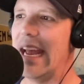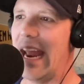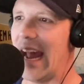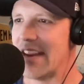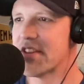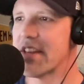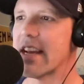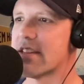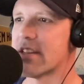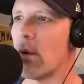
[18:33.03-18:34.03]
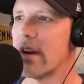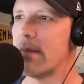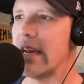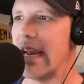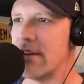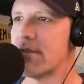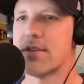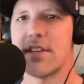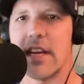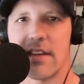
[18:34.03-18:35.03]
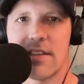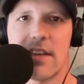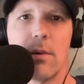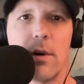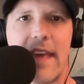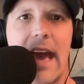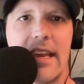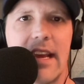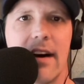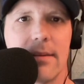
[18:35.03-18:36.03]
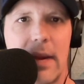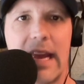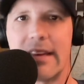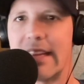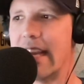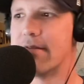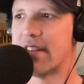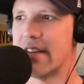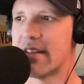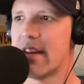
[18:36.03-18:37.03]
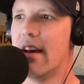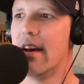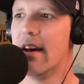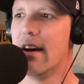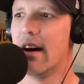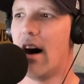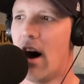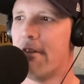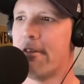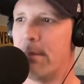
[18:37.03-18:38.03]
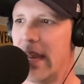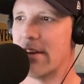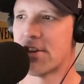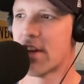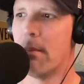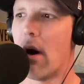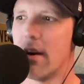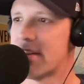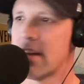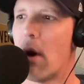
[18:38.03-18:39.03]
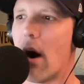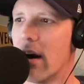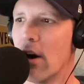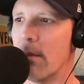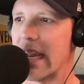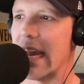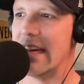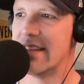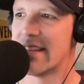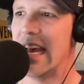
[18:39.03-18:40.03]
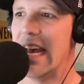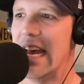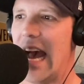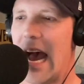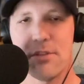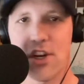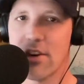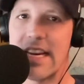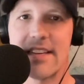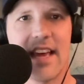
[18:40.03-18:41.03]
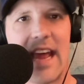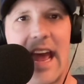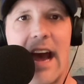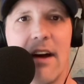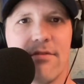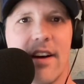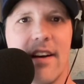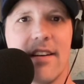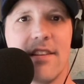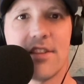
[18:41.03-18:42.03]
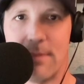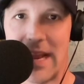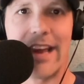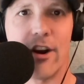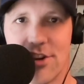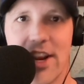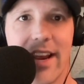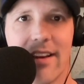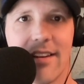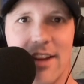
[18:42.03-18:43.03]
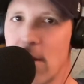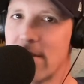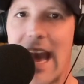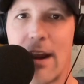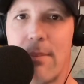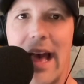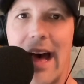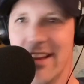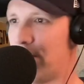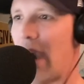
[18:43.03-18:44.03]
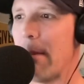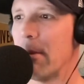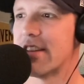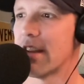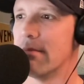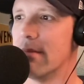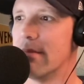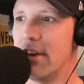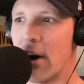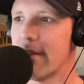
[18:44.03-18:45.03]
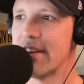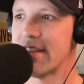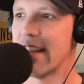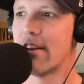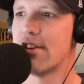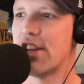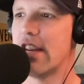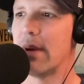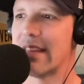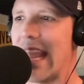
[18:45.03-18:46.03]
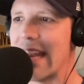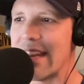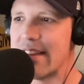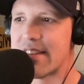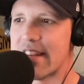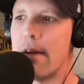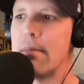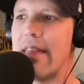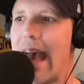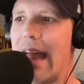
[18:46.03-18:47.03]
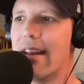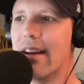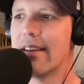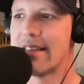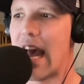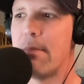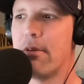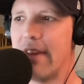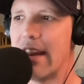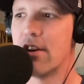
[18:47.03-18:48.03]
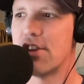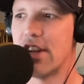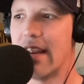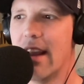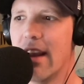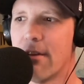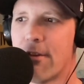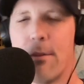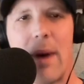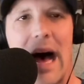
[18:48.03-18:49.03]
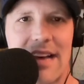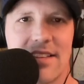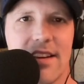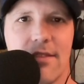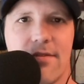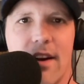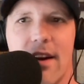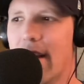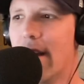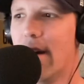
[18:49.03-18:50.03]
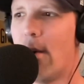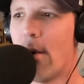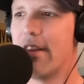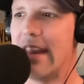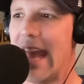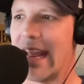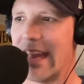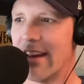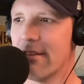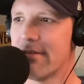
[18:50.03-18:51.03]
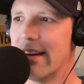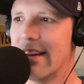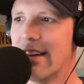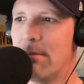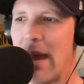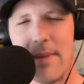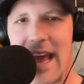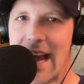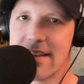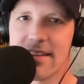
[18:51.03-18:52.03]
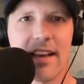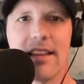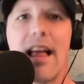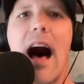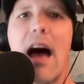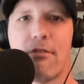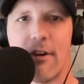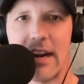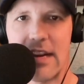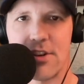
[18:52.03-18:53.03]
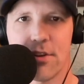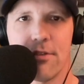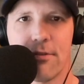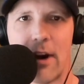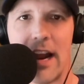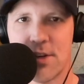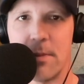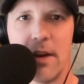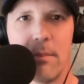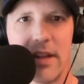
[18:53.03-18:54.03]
And I just think it's going to be interesting to see what that young man gives us off the bench tomorrow because I'm sure he's going to have some energy, no doubt about it. Probably some nervous energy, but can he summon that type of energy for the positive or the negative? Maybe asking a lot for any true freshman.